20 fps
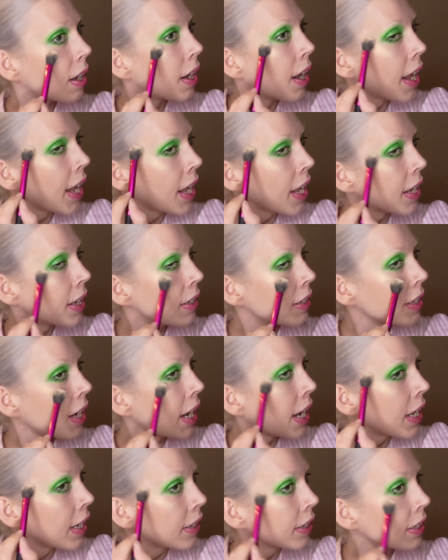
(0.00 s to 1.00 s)
and
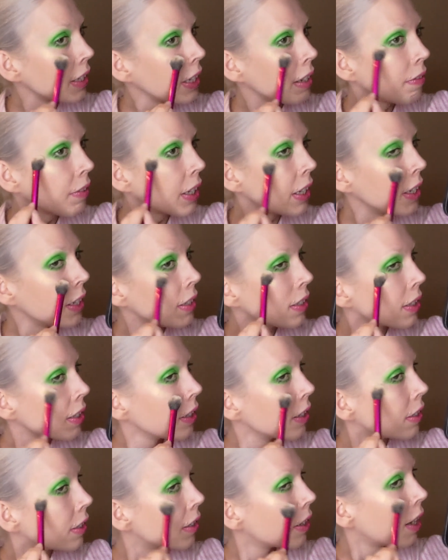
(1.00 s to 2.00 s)
Anna Cleveland,
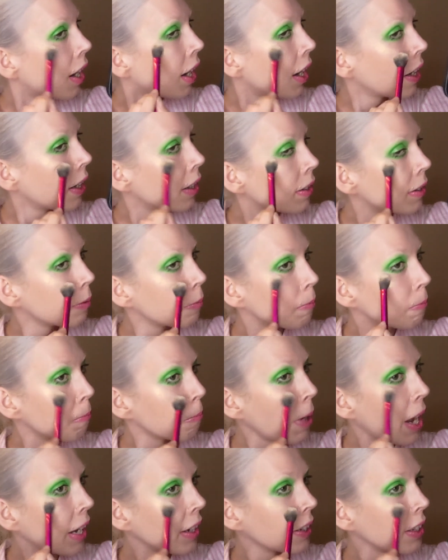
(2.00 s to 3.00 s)

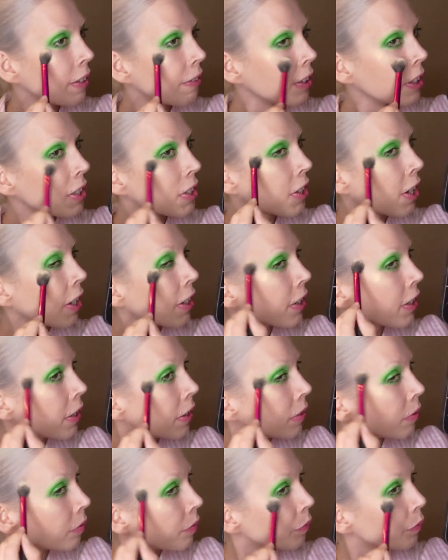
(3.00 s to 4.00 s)
Pat Cleveland's daughter.
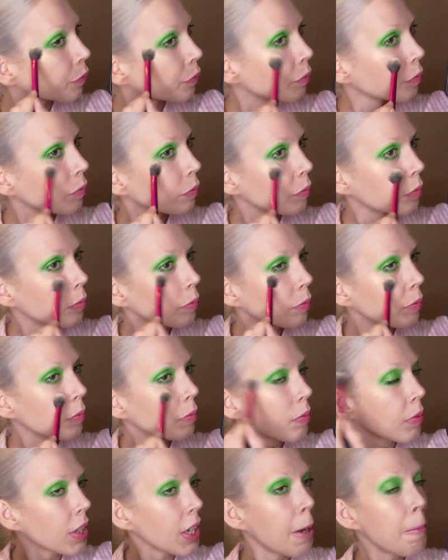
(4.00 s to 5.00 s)

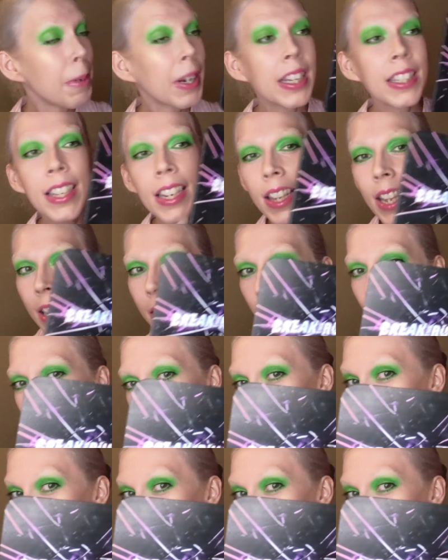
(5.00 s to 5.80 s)
Because I like a more